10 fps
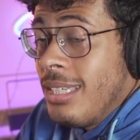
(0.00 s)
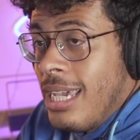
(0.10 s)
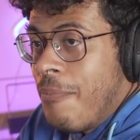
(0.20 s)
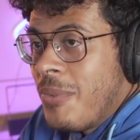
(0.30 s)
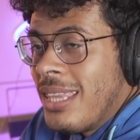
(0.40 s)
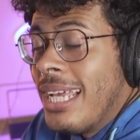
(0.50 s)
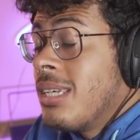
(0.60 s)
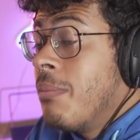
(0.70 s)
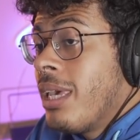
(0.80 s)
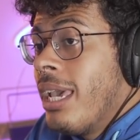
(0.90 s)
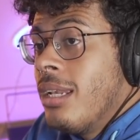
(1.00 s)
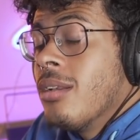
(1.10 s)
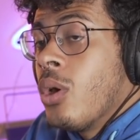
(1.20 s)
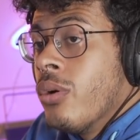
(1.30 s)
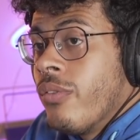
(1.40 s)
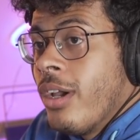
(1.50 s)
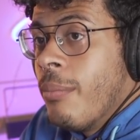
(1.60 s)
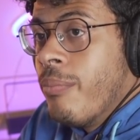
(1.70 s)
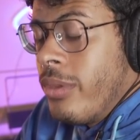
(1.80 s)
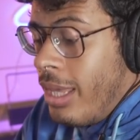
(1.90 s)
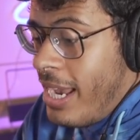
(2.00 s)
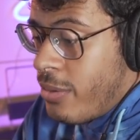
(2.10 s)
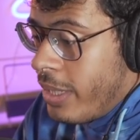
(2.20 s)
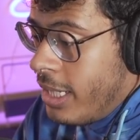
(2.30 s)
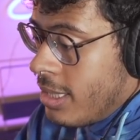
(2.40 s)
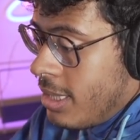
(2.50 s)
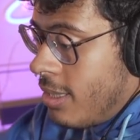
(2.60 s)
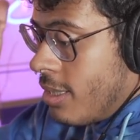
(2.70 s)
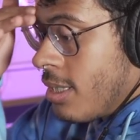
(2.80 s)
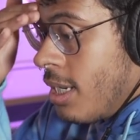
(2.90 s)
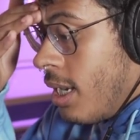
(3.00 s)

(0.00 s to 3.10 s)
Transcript: Yeah, and that's implicated in a lot of um, age-related diseases.